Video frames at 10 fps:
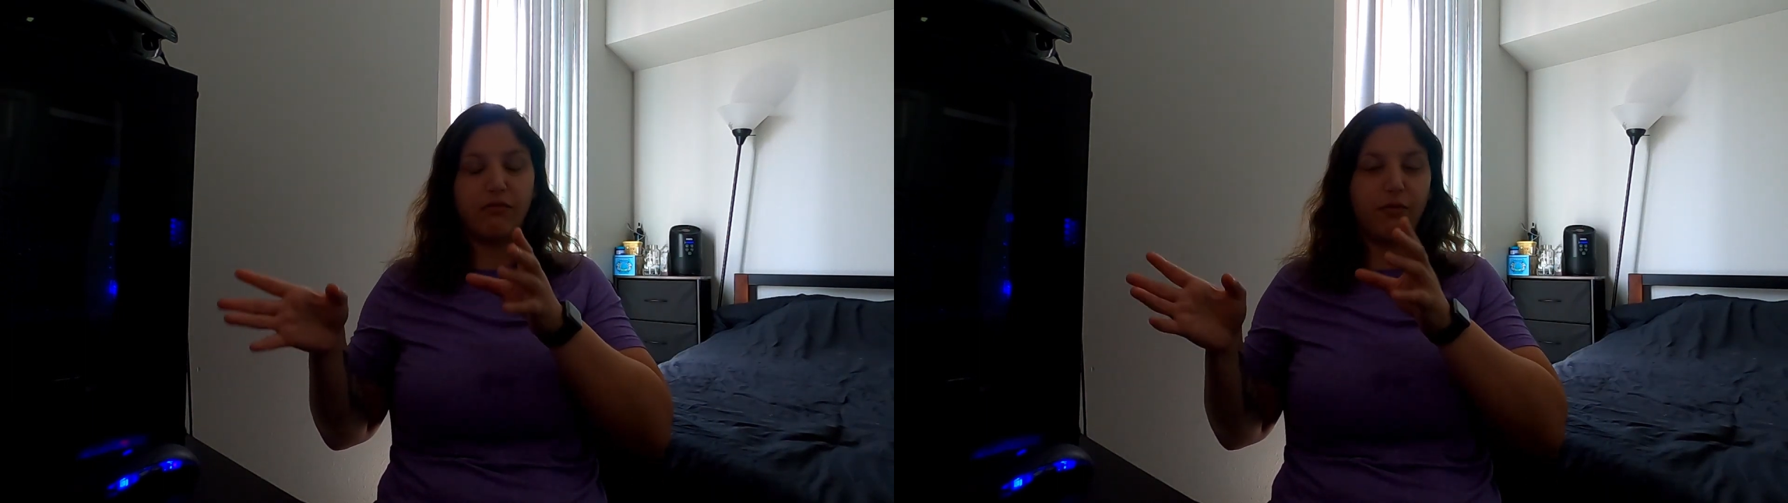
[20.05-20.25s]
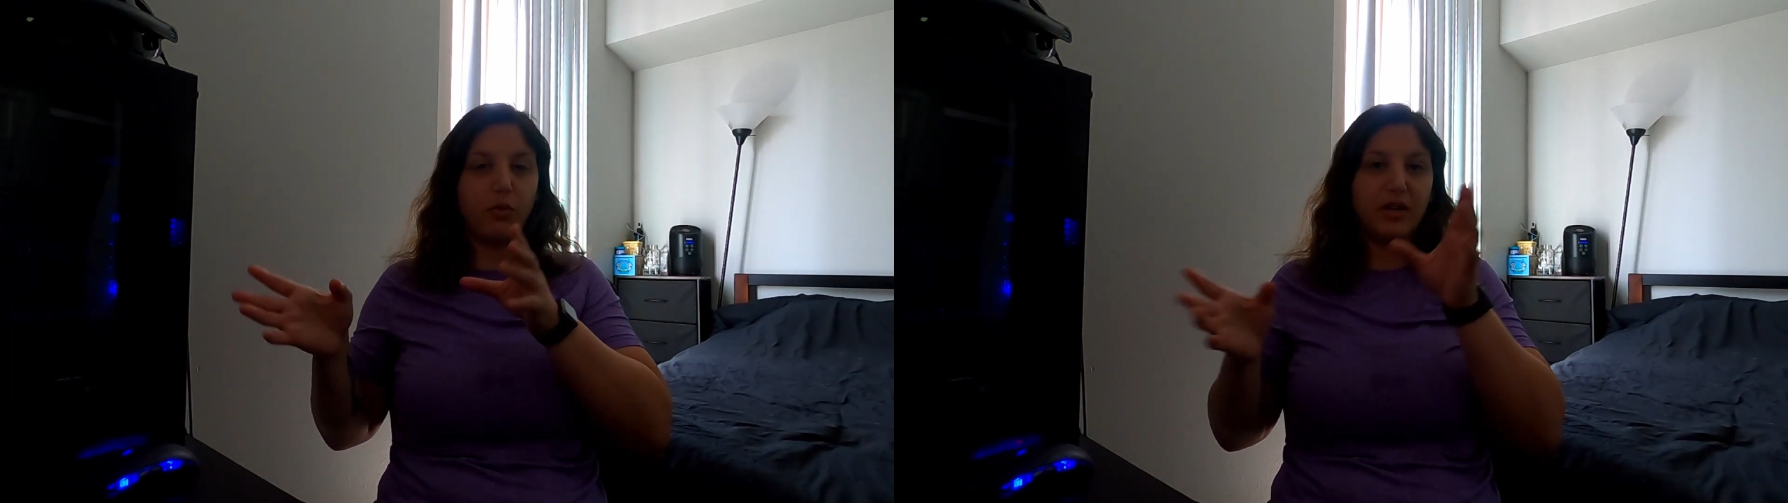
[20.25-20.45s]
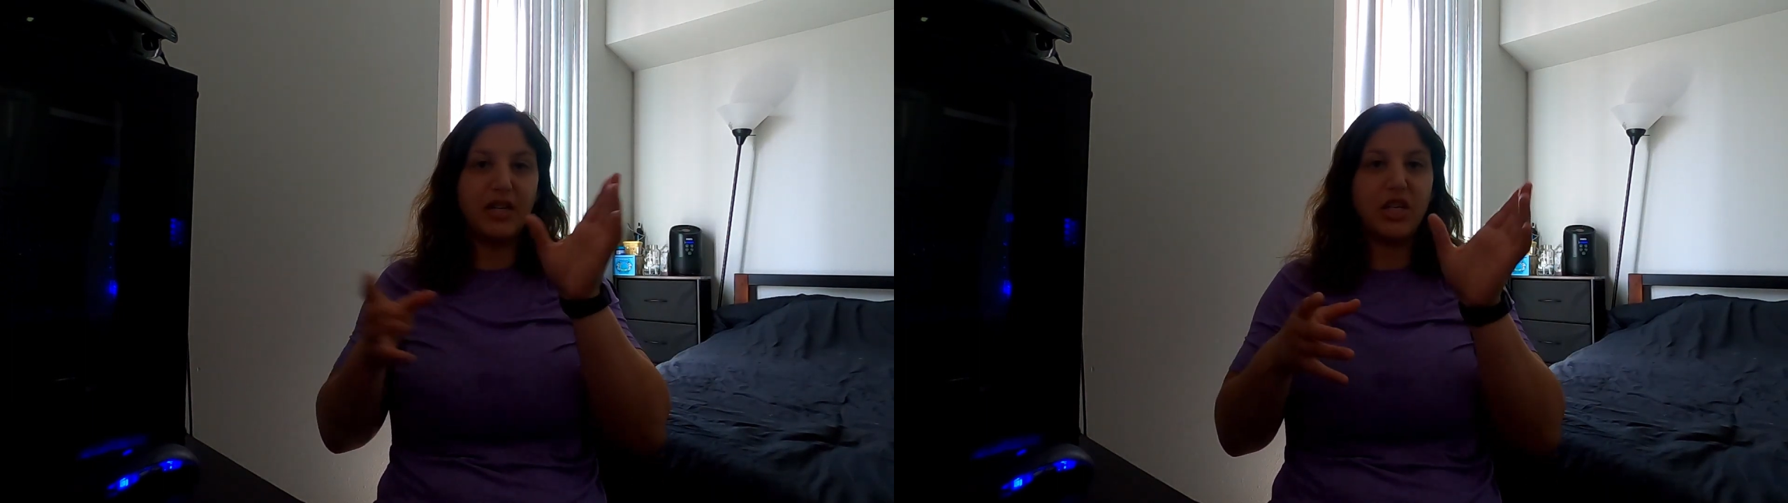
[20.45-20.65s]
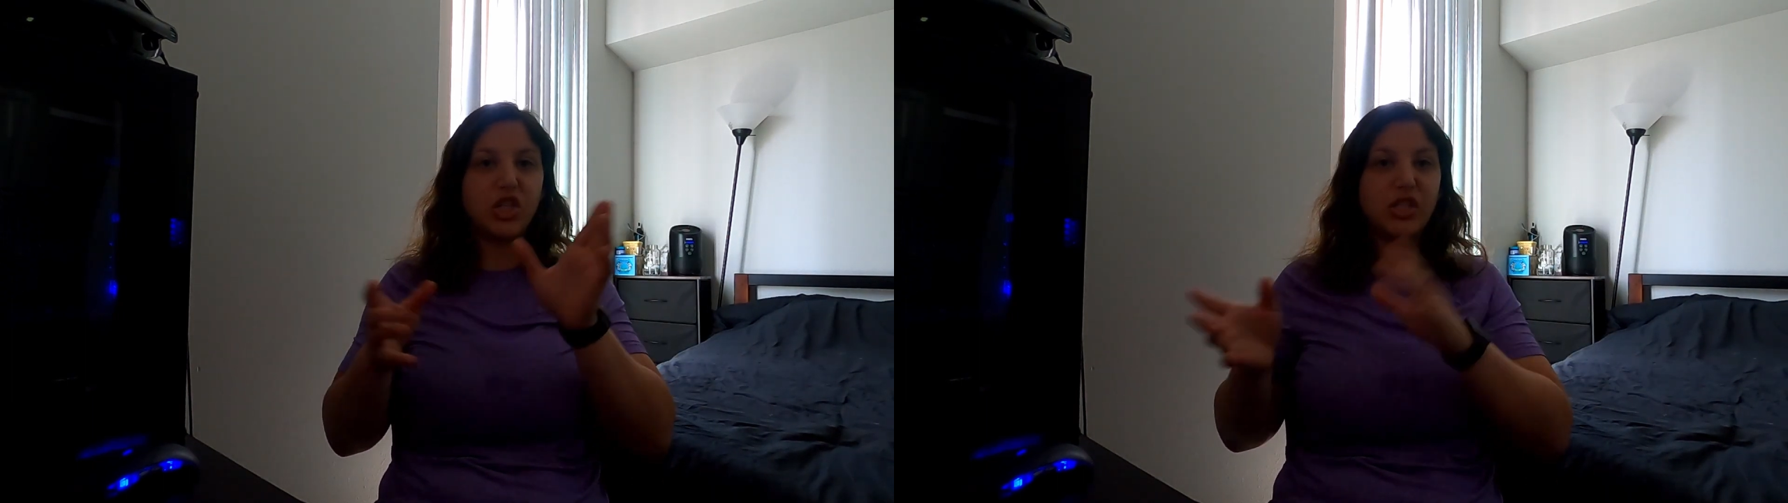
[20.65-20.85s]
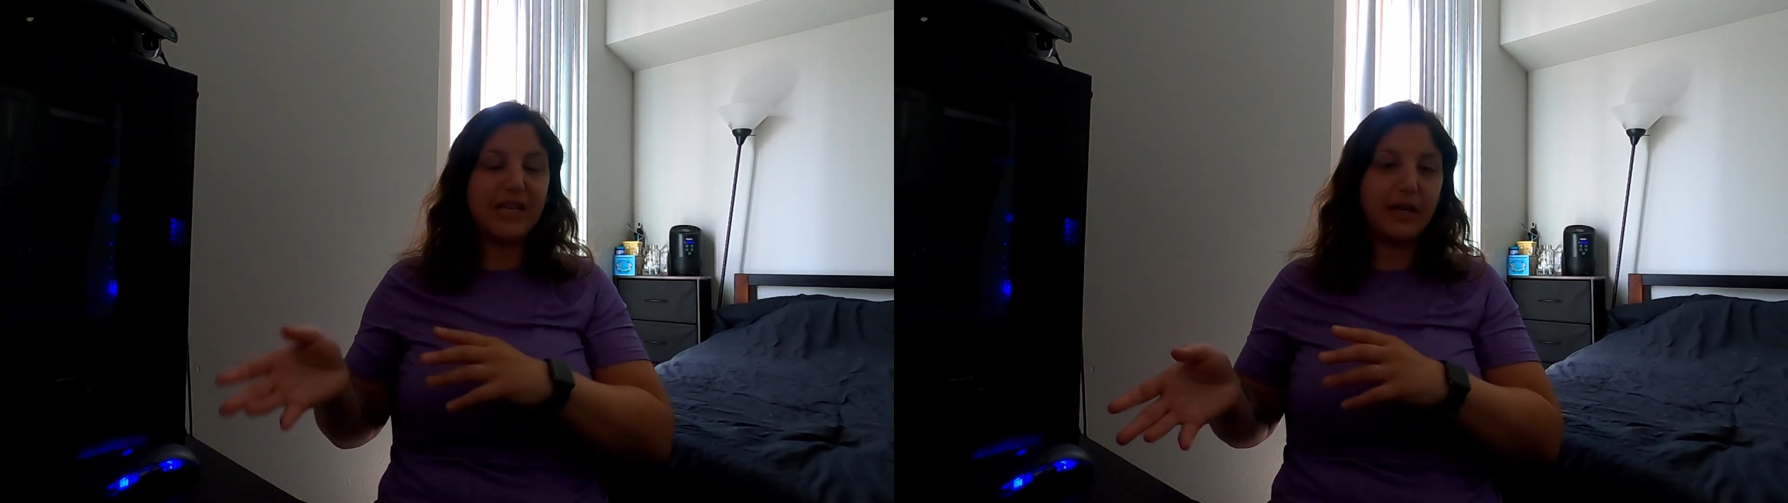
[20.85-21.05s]
for
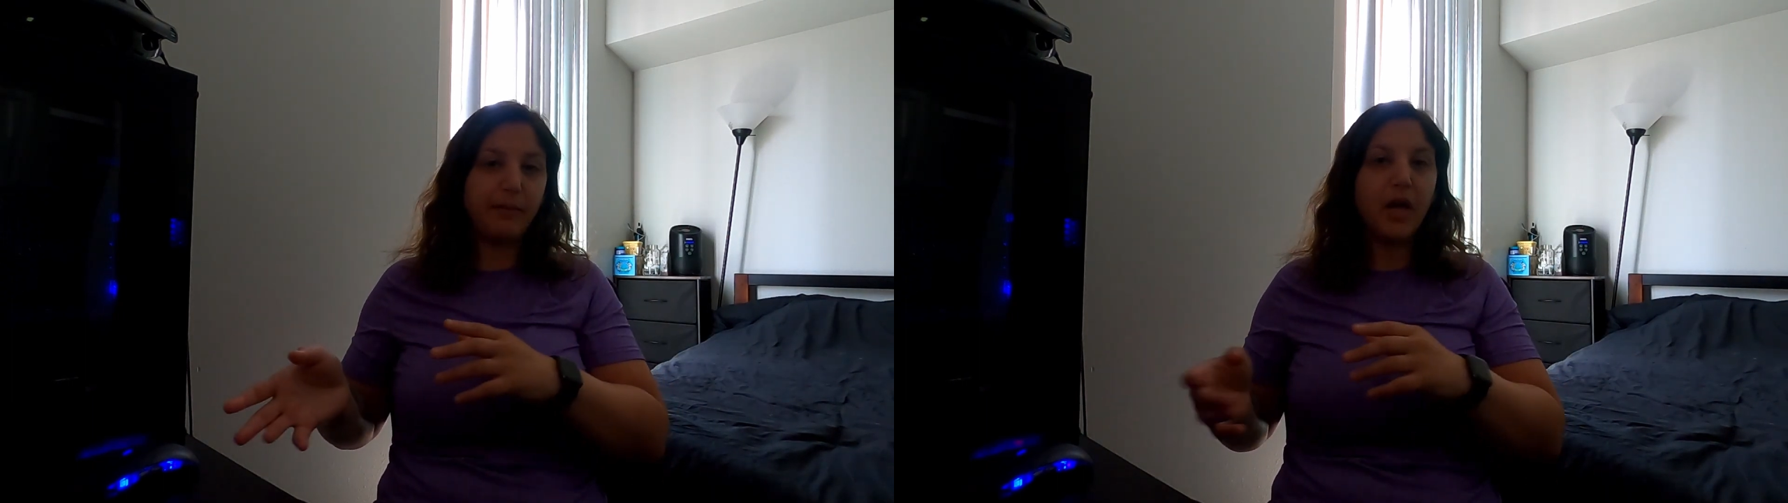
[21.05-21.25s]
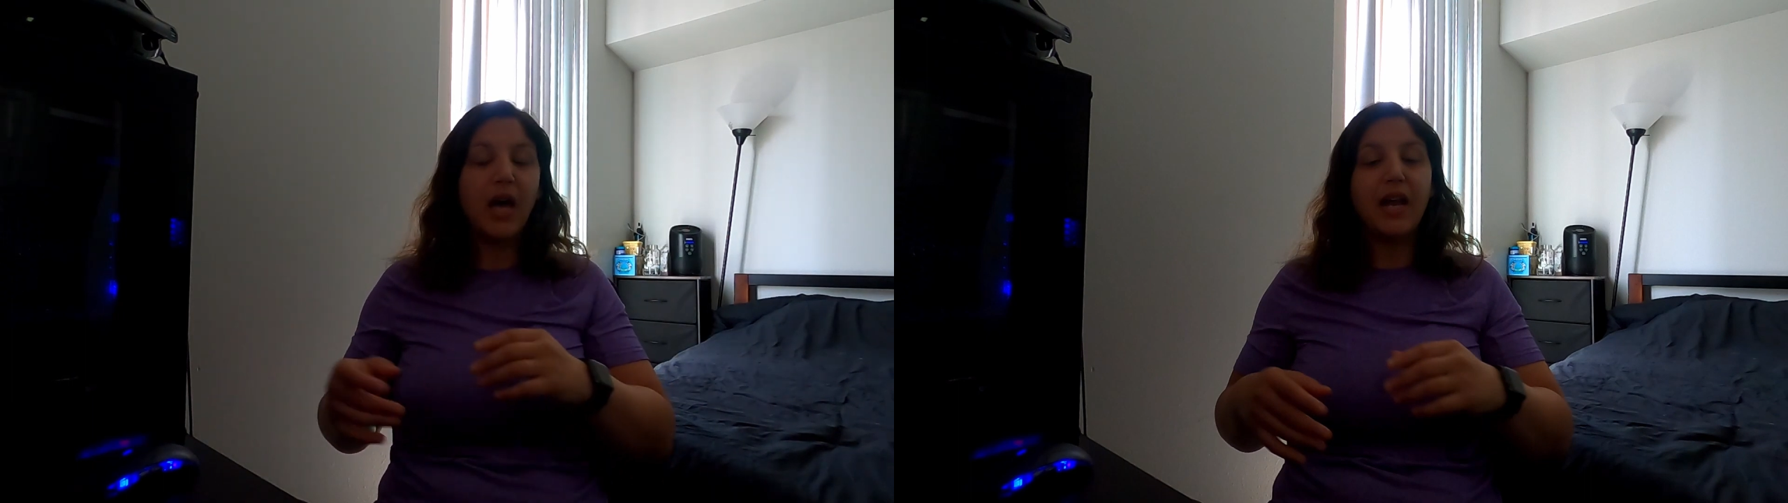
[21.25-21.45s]
each team.